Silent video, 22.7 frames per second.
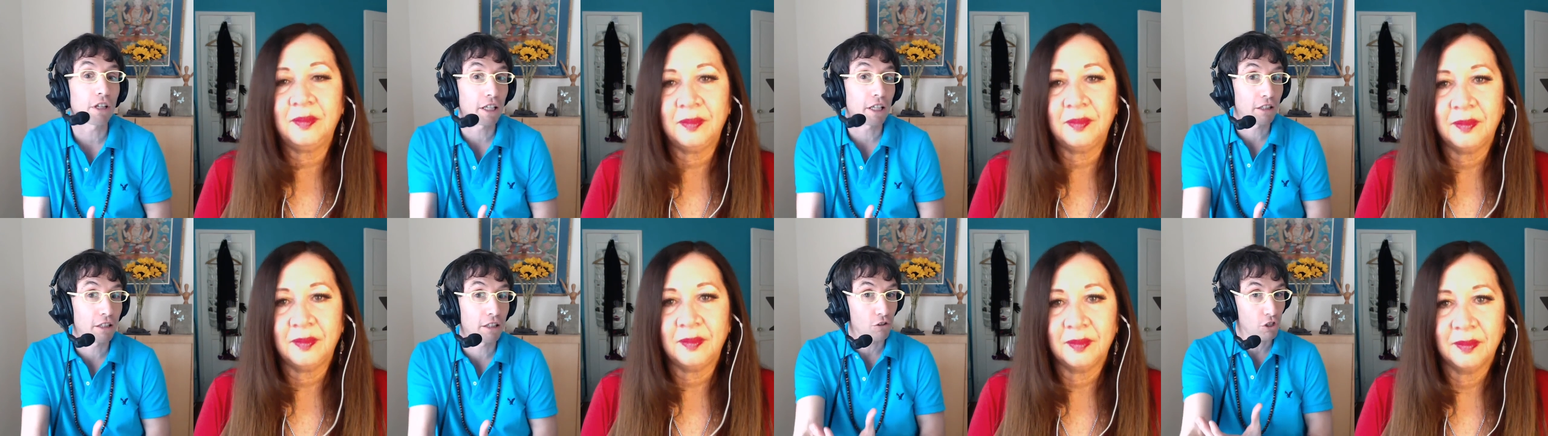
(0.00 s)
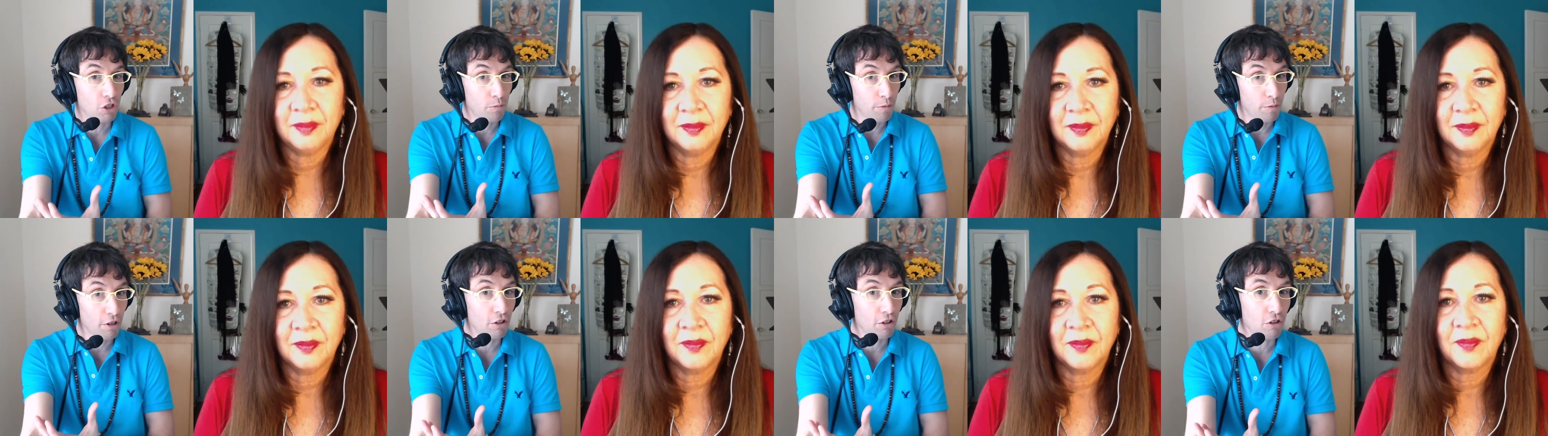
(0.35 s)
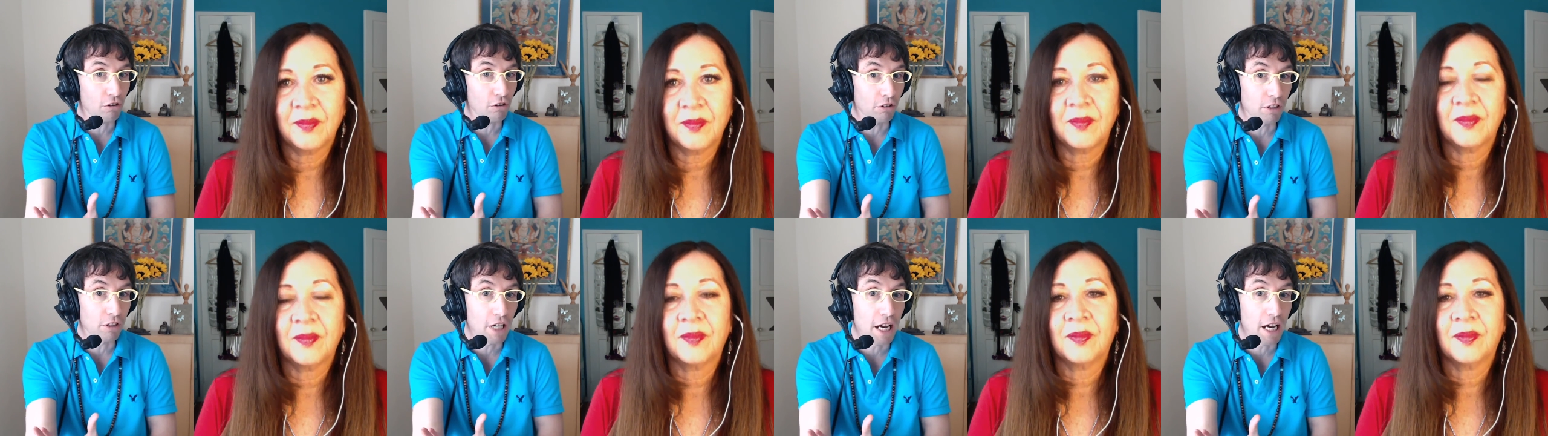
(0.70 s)
Speaker 1: at their
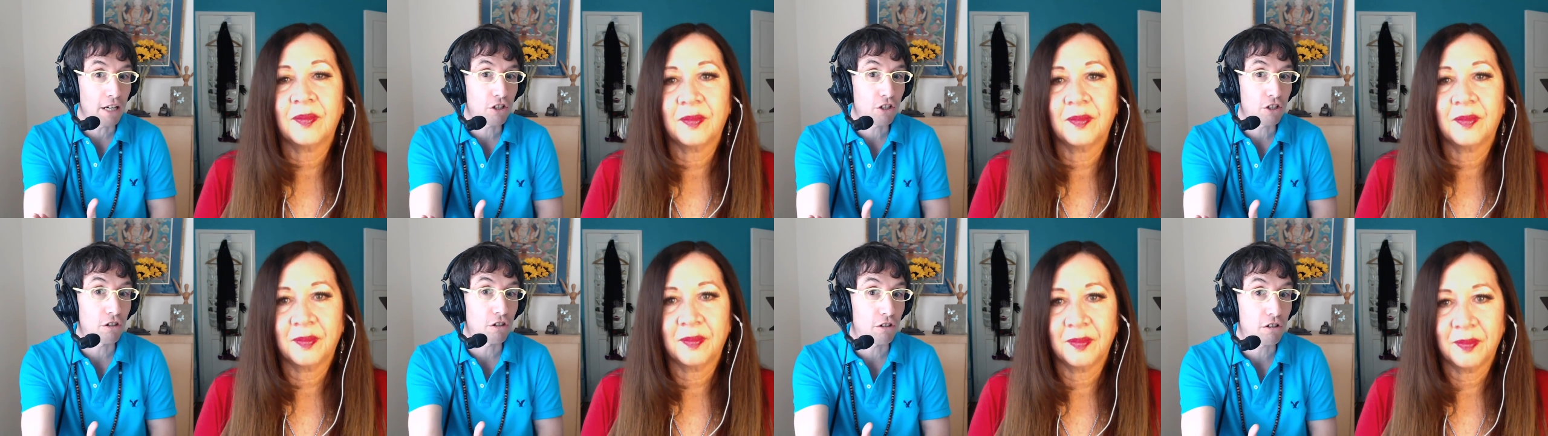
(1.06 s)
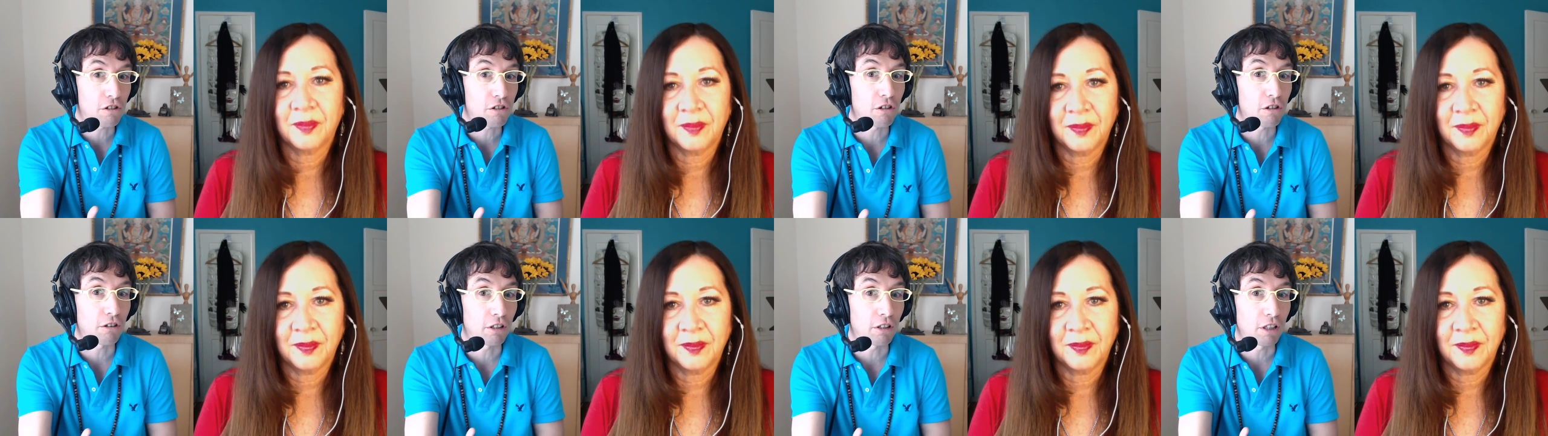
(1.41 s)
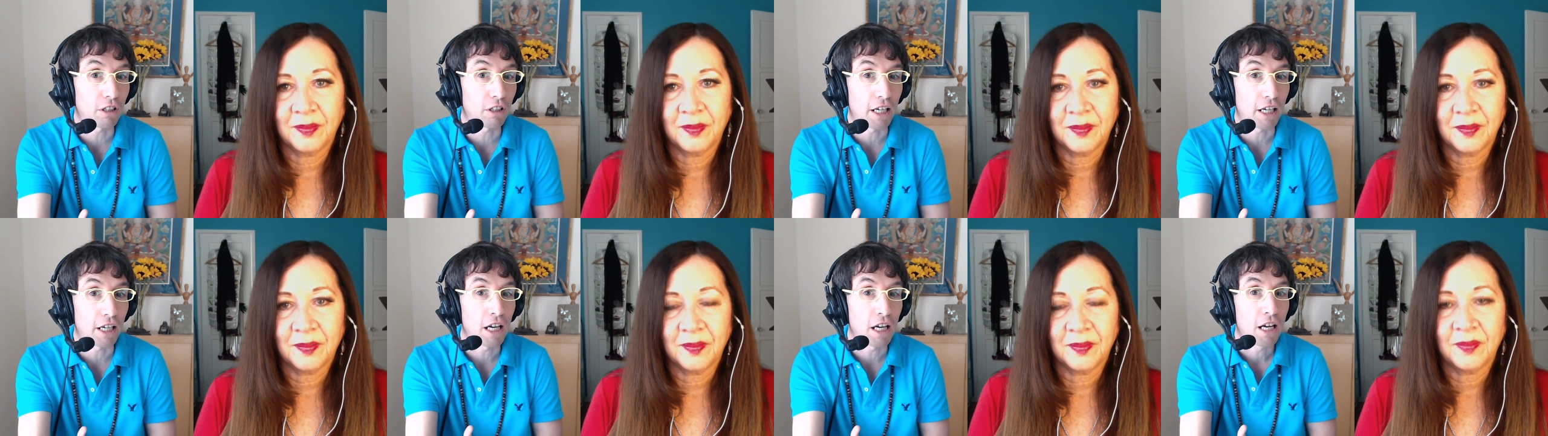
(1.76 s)
spiritual nature,
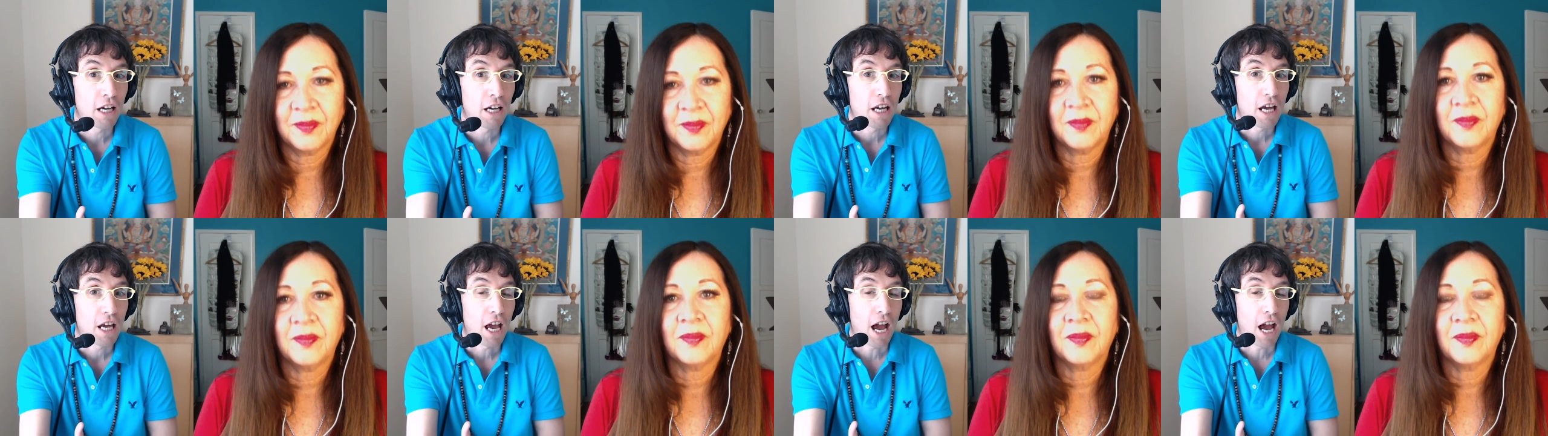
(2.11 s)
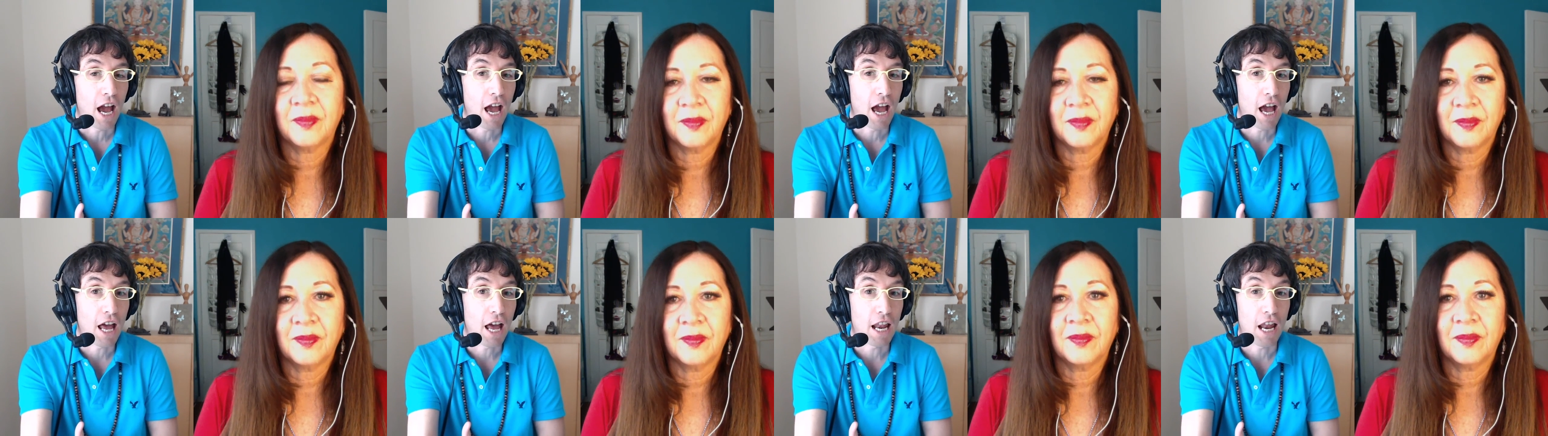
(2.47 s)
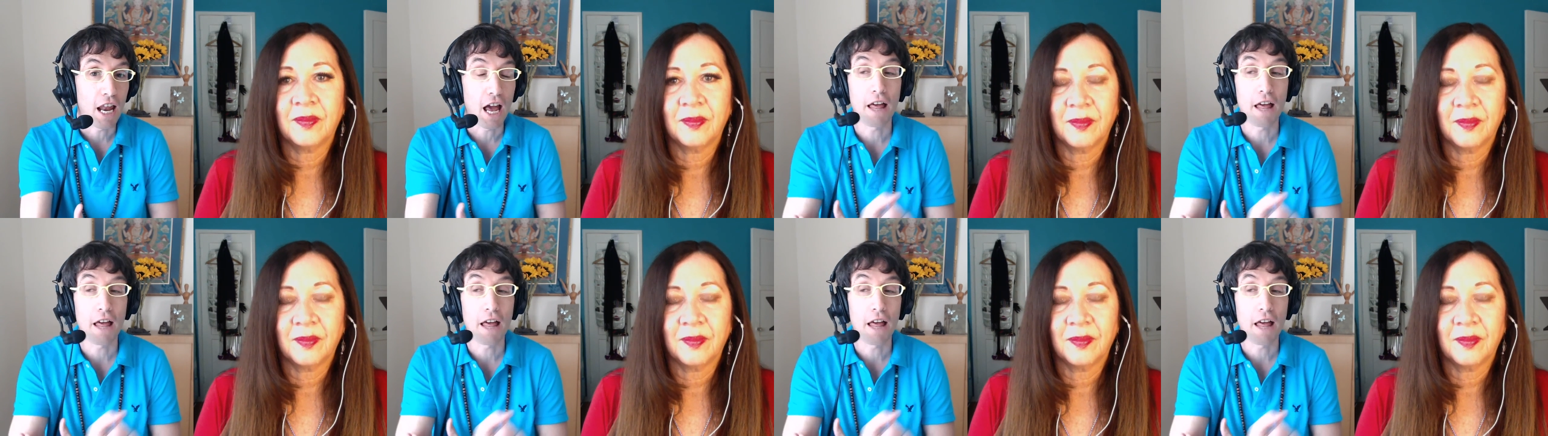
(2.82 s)
certainly, and